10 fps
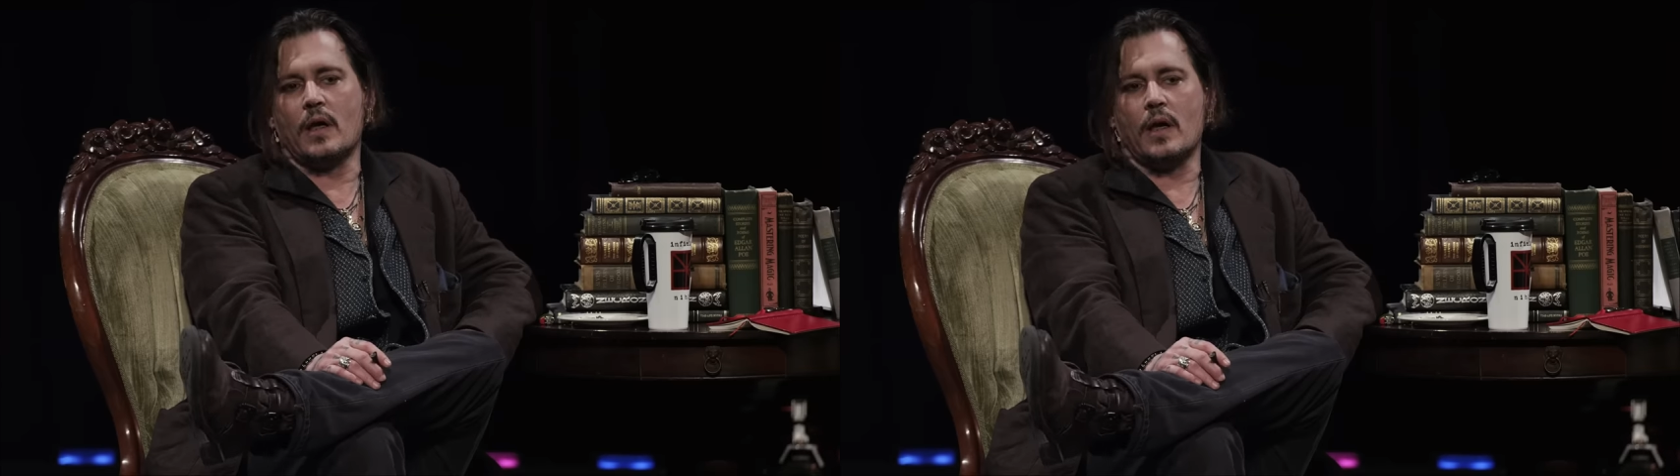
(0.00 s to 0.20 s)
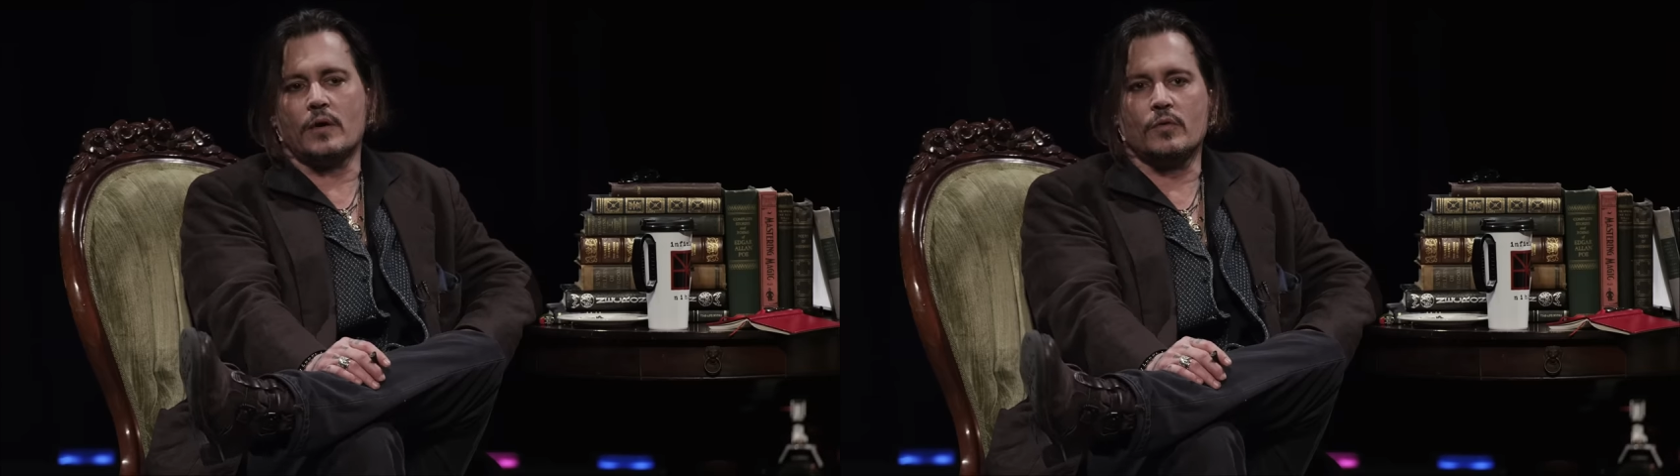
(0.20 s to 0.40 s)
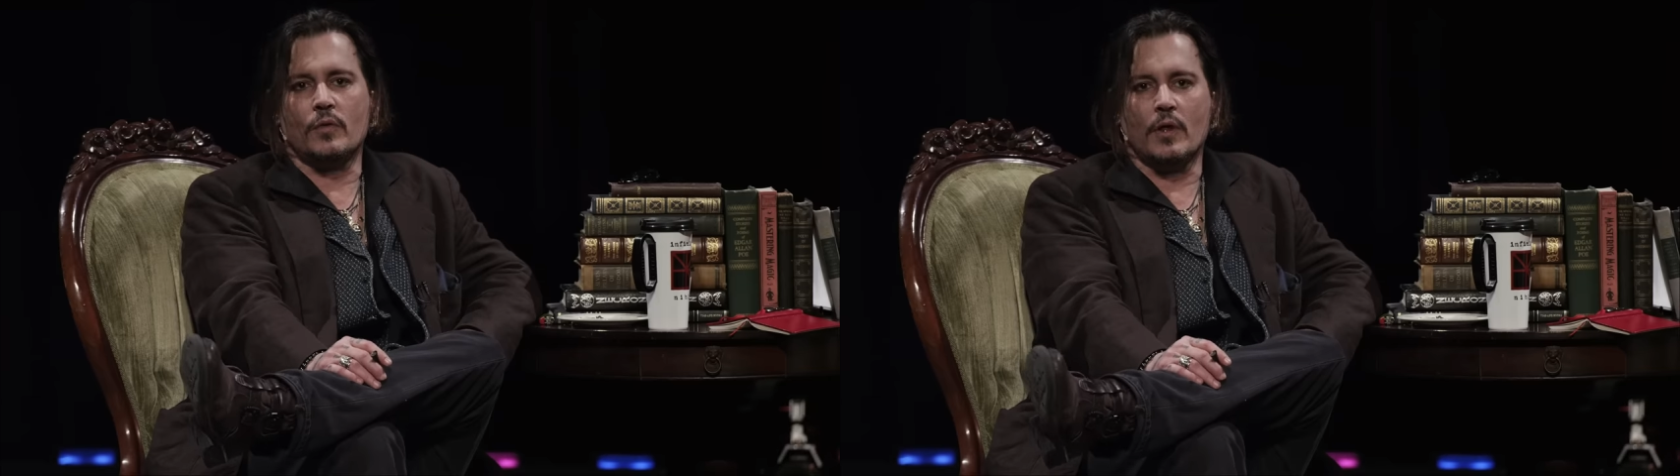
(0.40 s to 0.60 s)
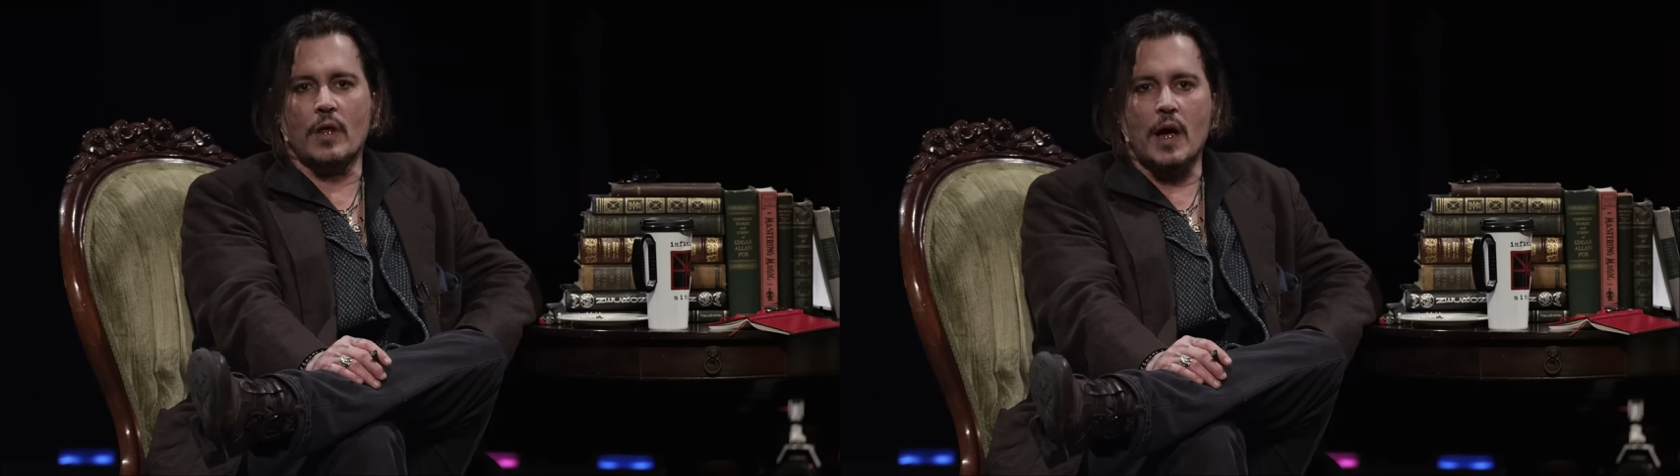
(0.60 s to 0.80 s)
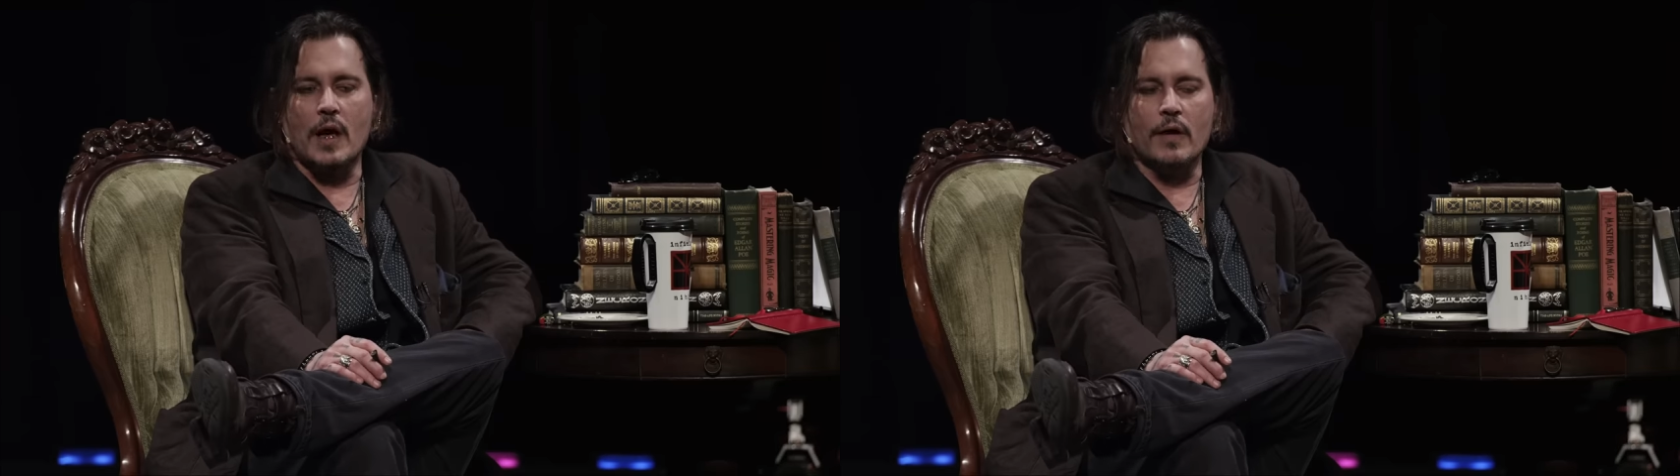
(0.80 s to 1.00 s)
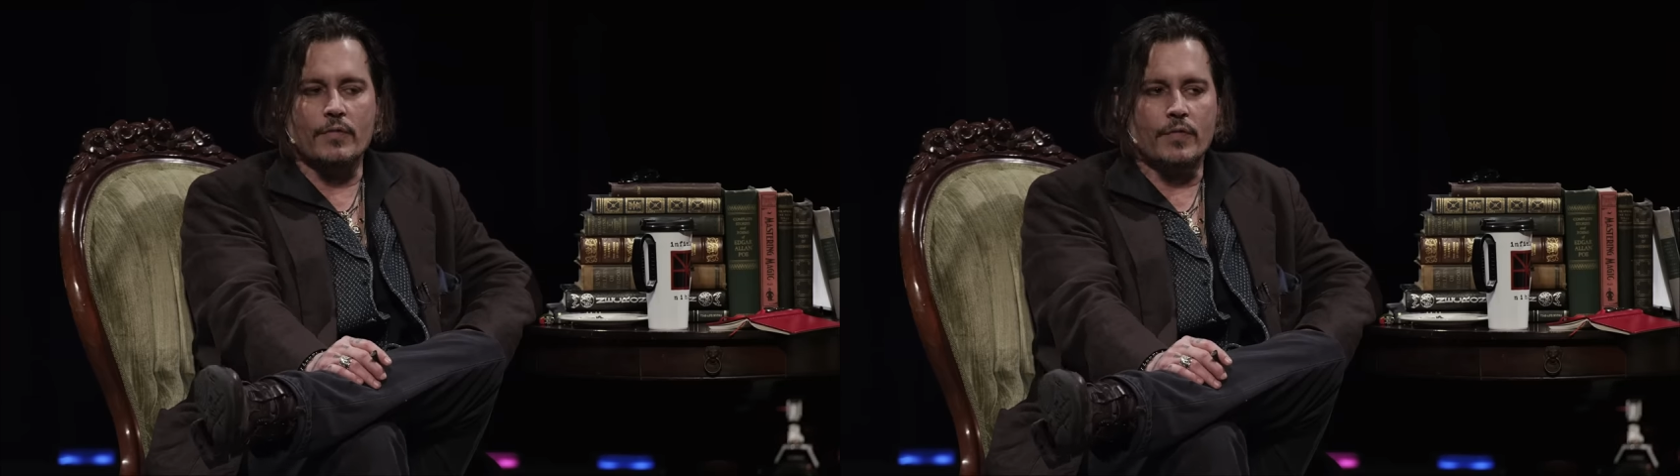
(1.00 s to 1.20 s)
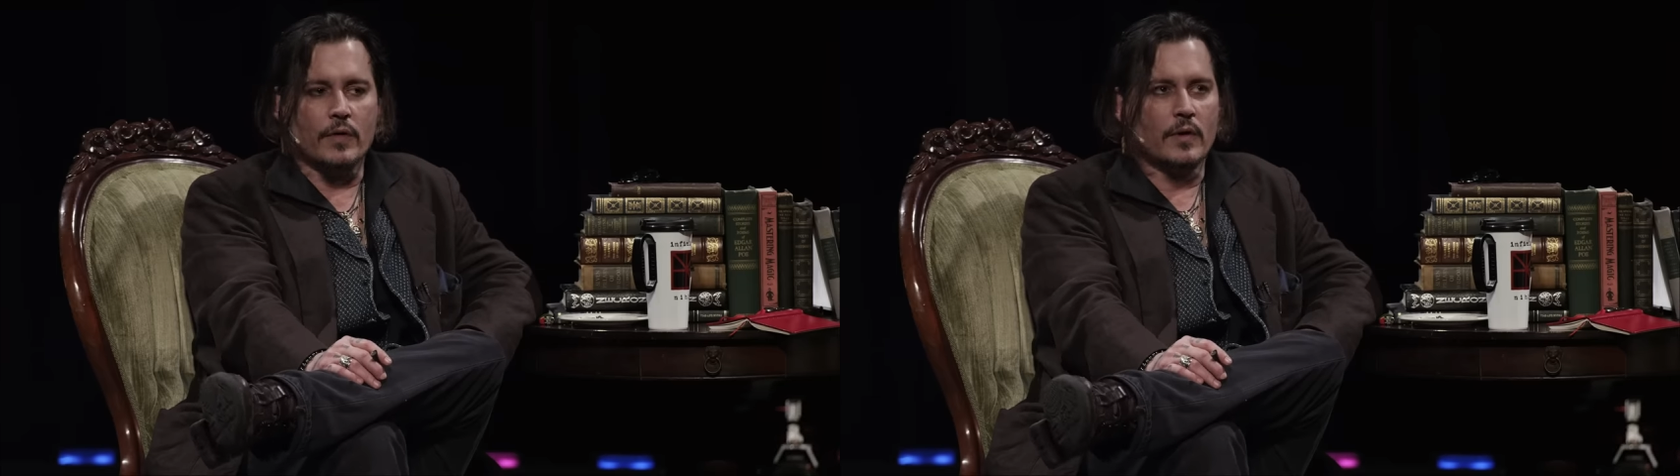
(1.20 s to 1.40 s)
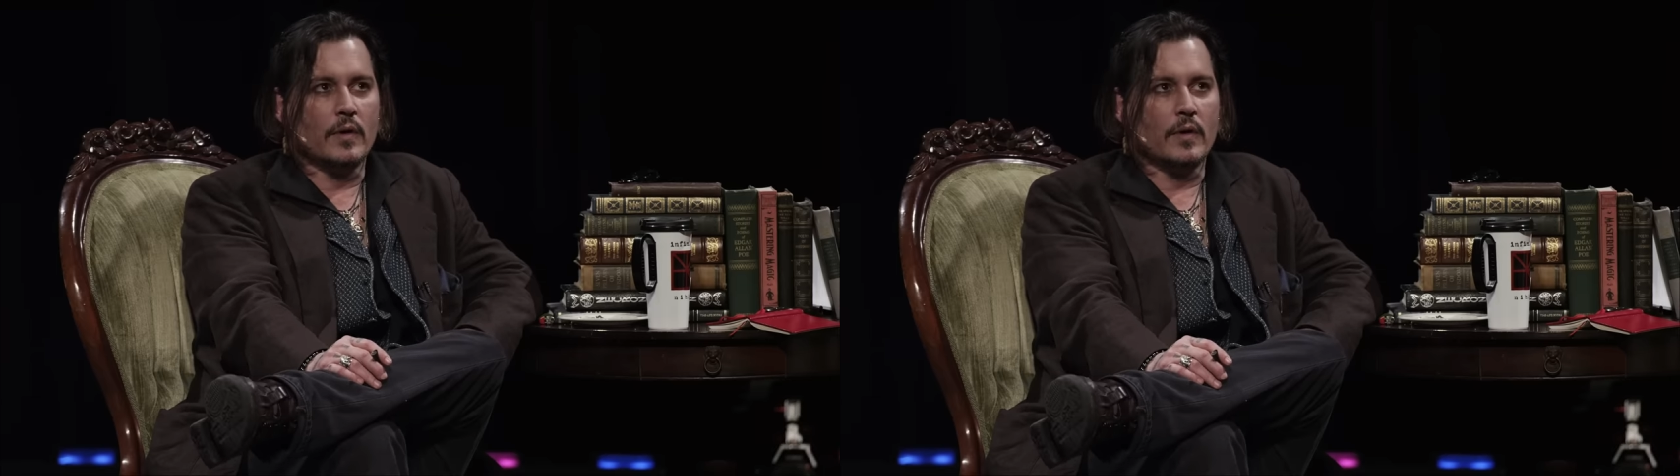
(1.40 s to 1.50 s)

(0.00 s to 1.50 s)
actual live